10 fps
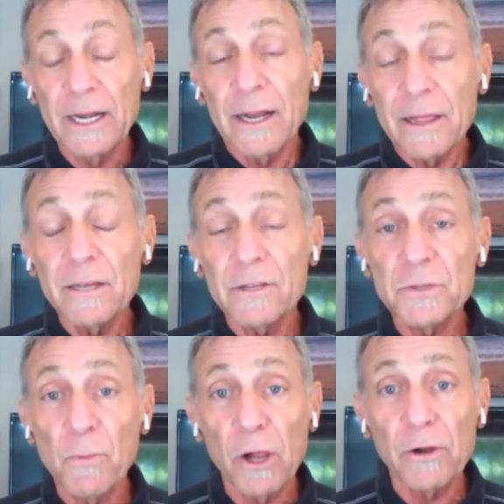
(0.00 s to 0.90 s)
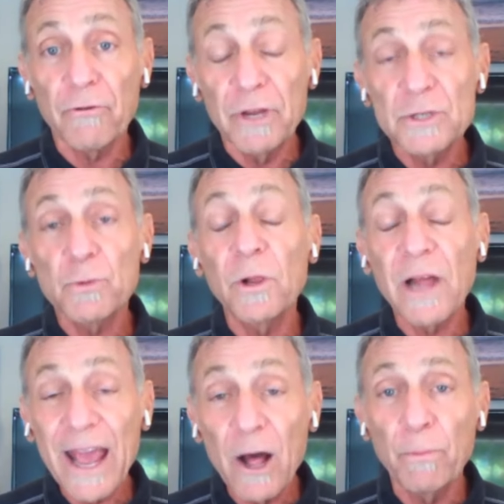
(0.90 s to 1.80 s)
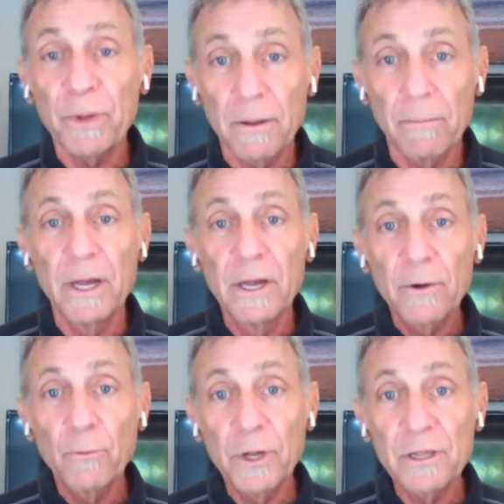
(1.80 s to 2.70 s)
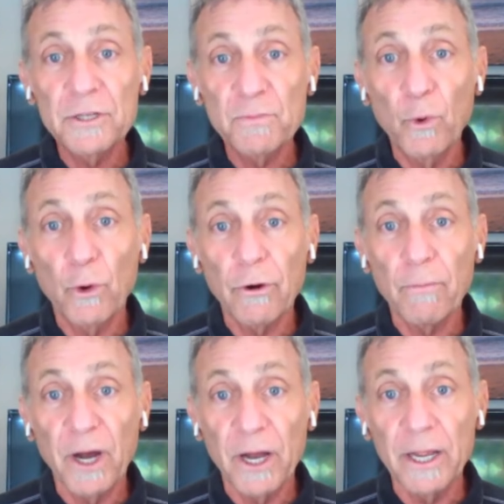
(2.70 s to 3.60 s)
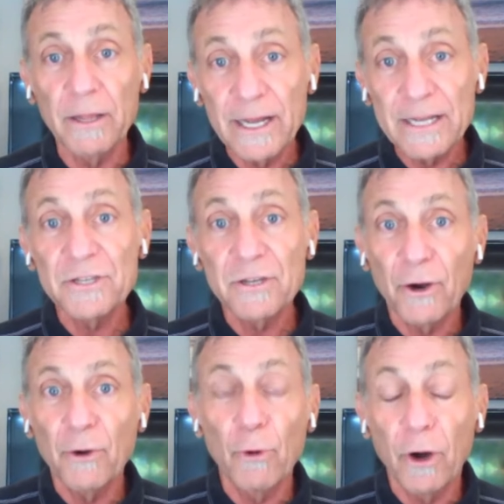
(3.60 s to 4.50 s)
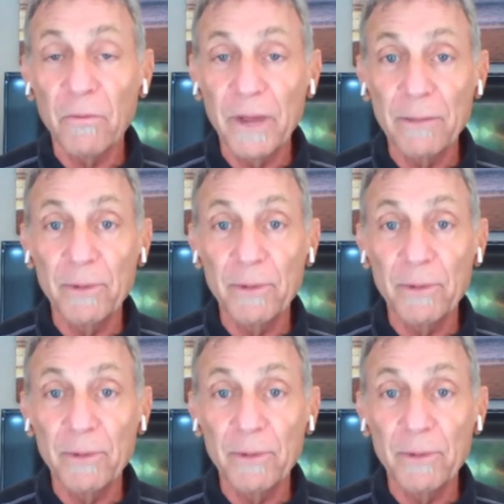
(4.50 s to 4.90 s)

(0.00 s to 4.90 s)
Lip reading: And I think the smaller greens will help him with his poorer putting. Less to go wrong, maybe.